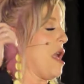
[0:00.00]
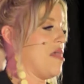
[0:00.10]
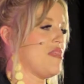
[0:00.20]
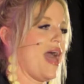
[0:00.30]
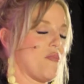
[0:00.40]

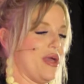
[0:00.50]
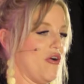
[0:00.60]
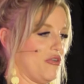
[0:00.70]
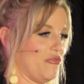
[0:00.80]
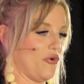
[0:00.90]
And that went
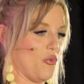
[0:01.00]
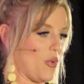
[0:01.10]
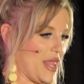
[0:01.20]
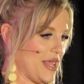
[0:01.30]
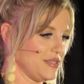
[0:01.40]
on for
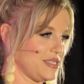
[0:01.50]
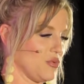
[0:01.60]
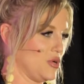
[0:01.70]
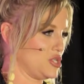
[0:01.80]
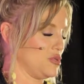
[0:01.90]

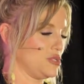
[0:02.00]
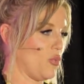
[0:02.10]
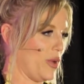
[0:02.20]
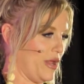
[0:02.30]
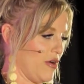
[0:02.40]
weeks, which was
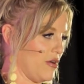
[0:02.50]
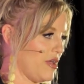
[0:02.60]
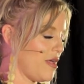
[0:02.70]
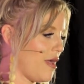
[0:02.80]
weird.